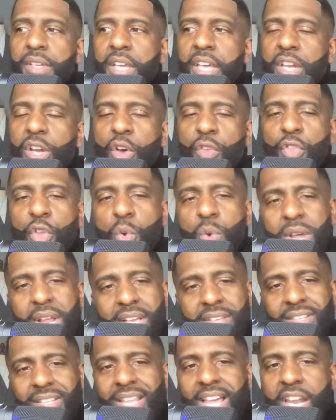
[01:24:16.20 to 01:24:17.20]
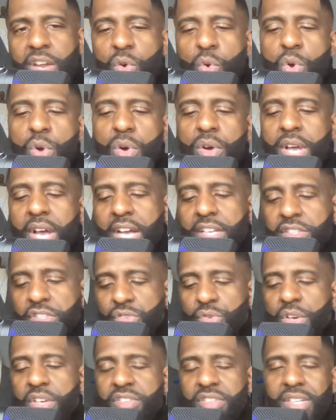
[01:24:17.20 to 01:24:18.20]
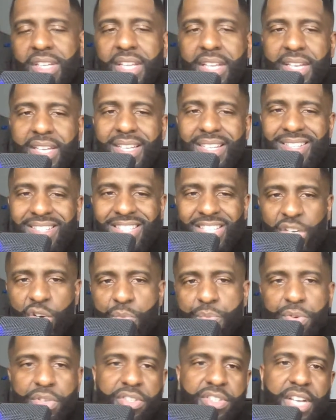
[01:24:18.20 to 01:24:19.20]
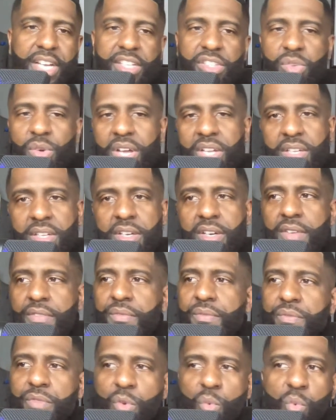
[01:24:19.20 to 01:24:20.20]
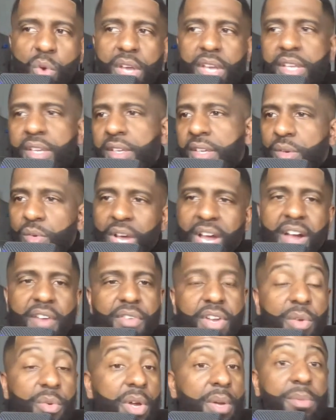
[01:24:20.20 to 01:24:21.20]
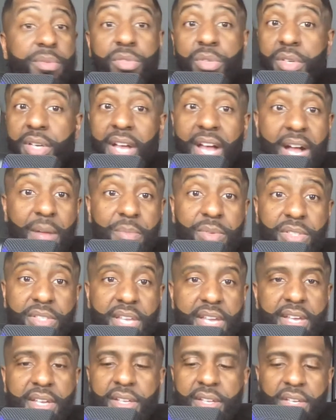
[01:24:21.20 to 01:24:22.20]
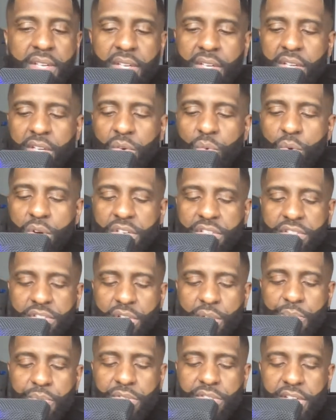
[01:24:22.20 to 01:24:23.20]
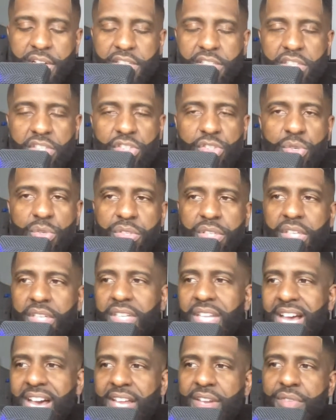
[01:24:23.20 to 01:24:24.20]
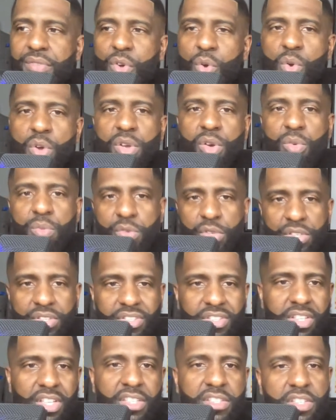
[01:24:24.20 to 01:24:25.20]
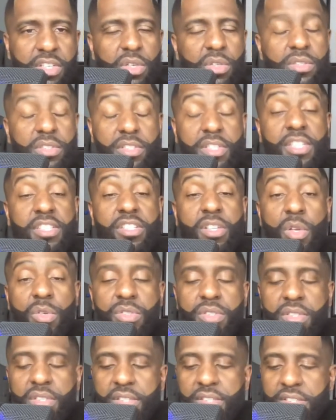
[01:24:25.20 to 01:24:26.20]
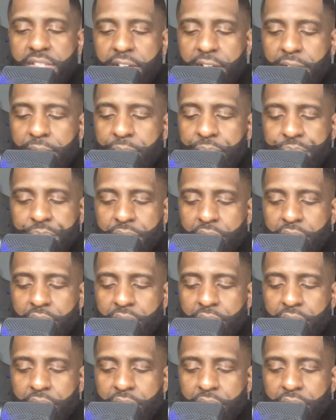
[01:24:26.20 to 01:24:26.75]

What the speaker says: And although it has a lot of oil concentration in it, it still projects. So I love the way, however they were able to accomplish that, where it still projects, because usually a lot of oil sits closer to the skin.